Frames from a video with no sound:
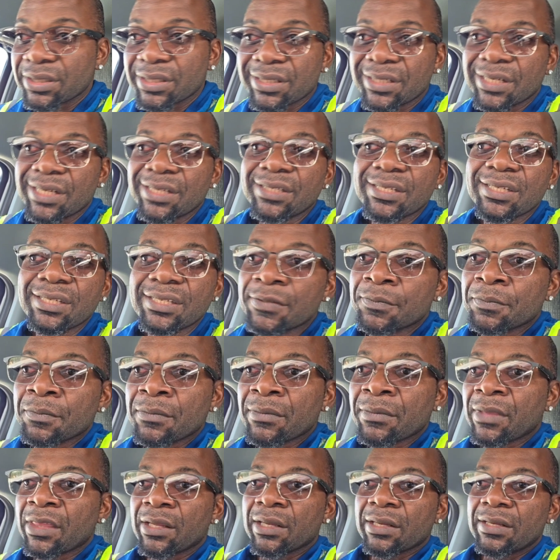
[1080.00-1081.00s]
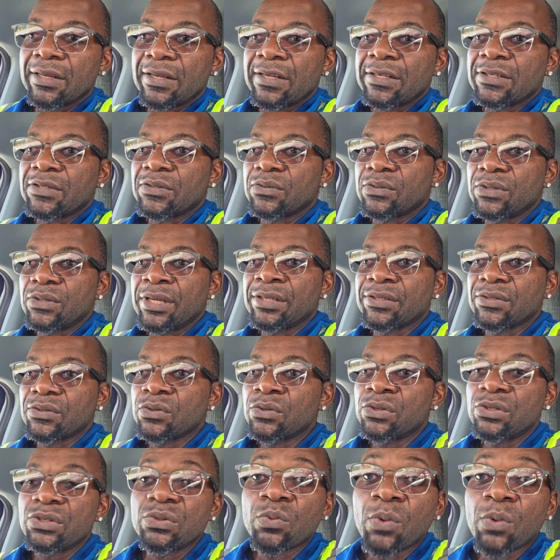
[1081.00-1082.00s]
This is
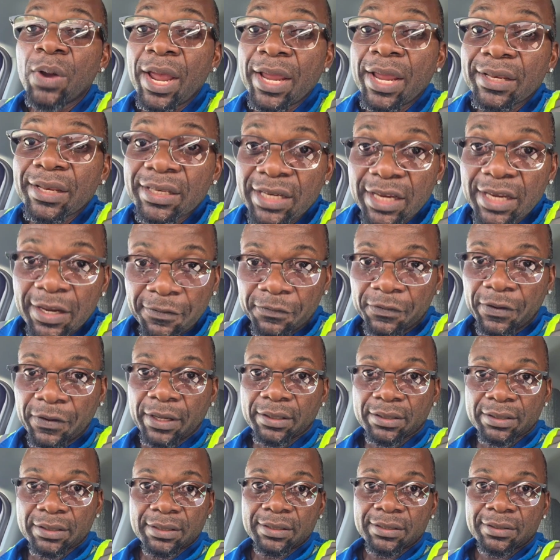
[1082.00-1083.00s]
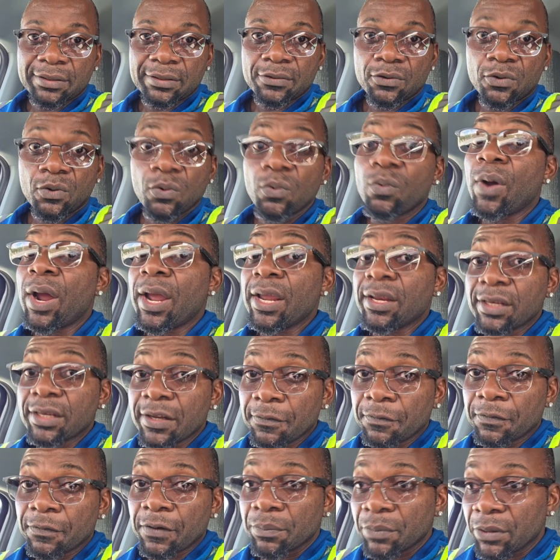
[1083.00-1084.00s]
way different. Way
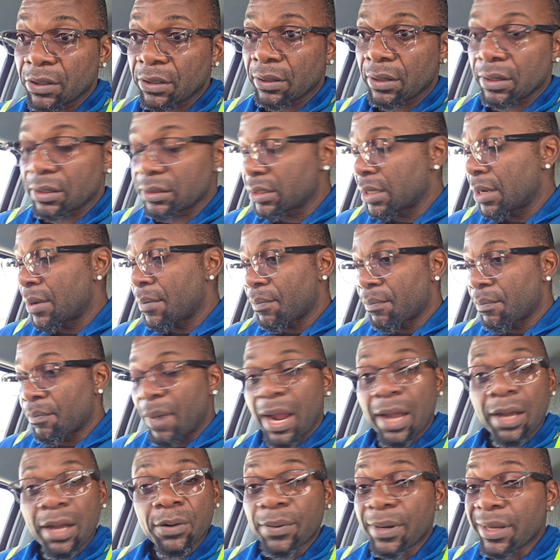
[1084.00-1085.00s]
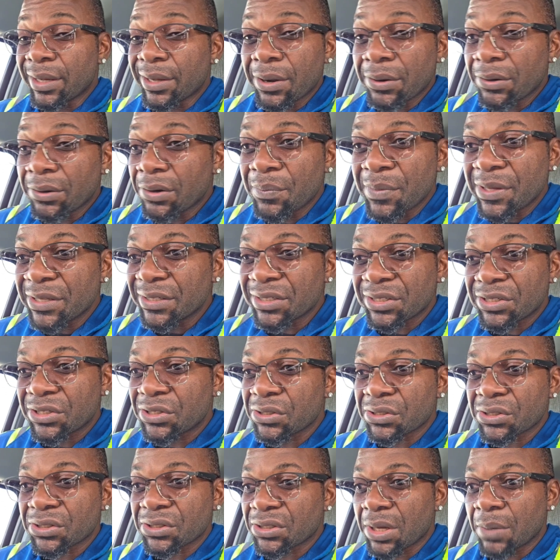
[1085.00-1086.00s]
different, because macroeconomy is
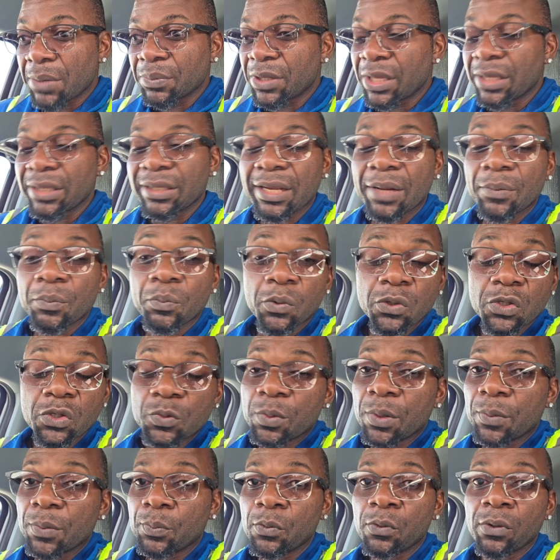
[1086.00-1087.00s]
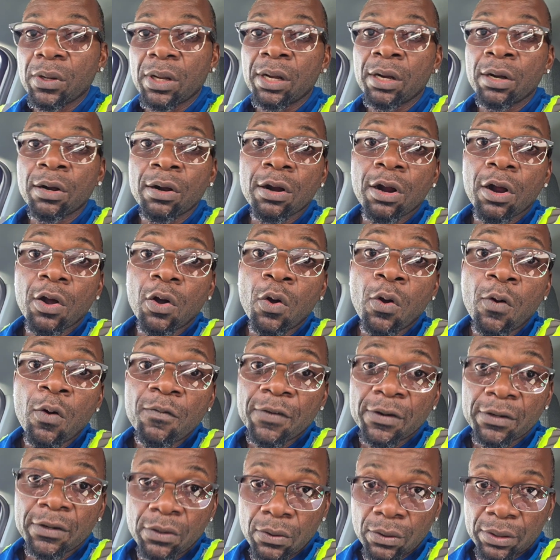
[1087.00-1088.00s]
just something that most people are
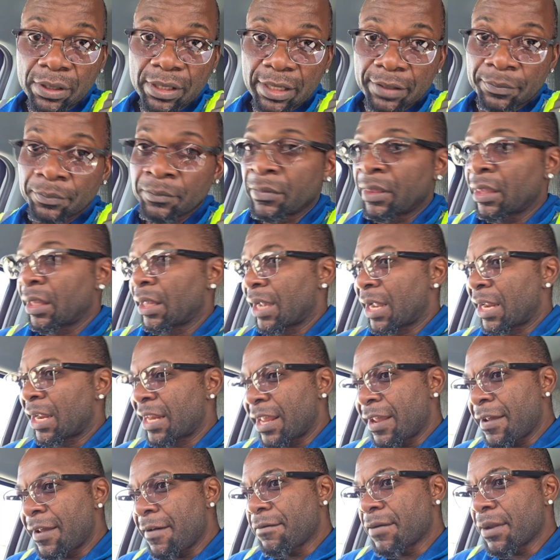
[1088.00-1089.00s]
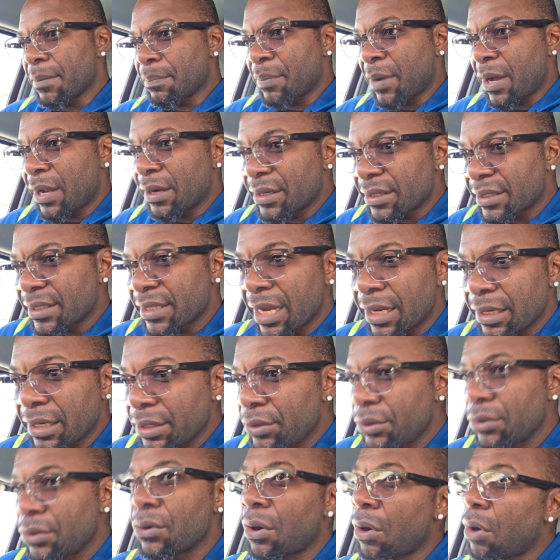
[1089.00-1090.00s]
overlooking. And everybody telling
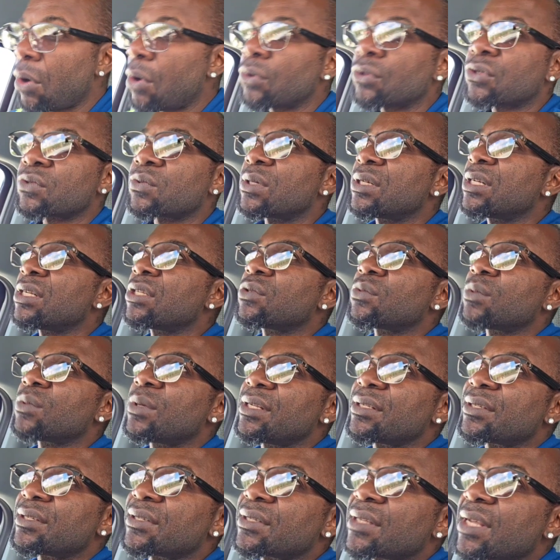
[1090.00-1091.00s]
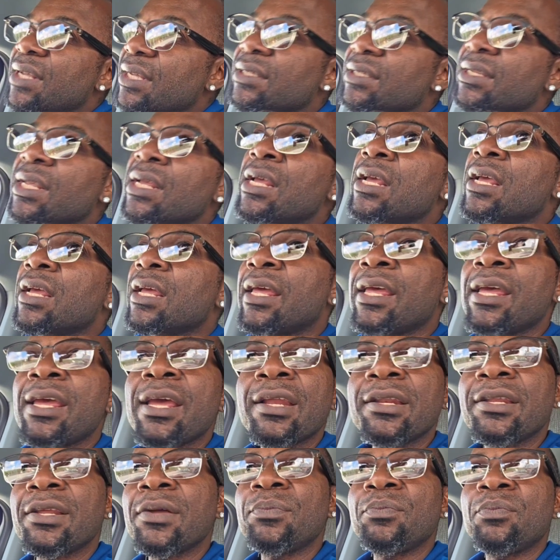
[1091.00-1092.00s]
you, oh, 2026,
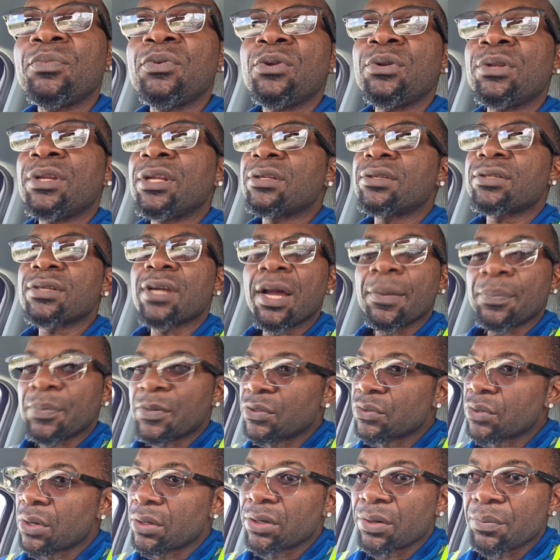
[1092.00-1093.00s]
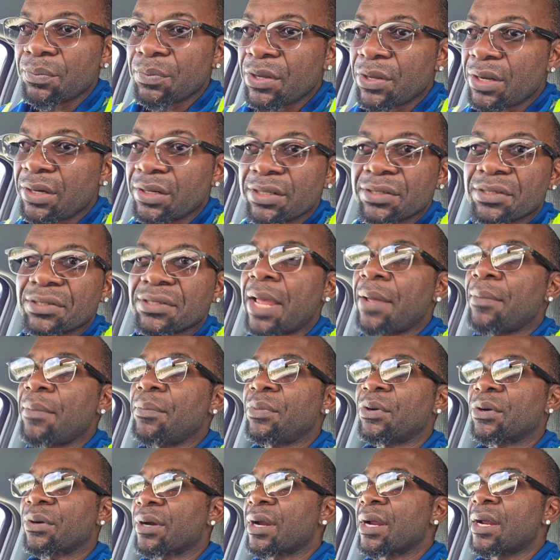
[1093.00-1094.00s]
and the top is going to be in
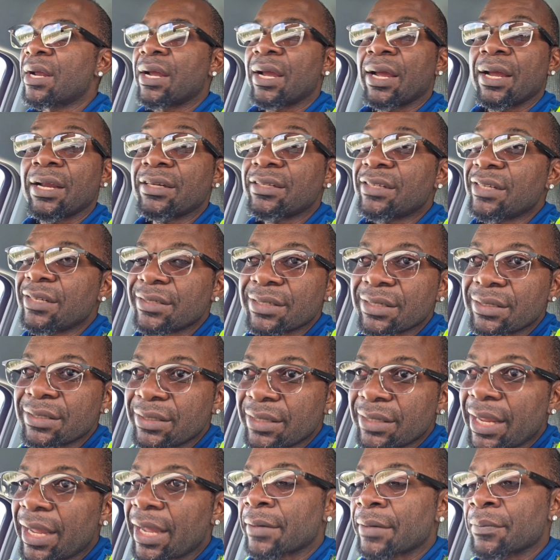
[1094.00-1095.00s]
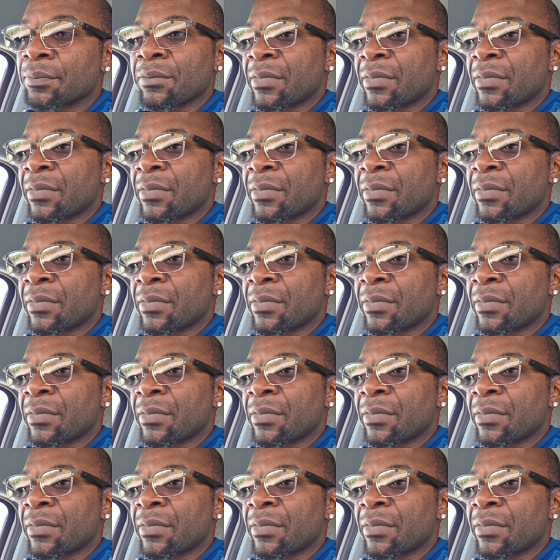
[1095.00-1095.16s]
December, and this and that.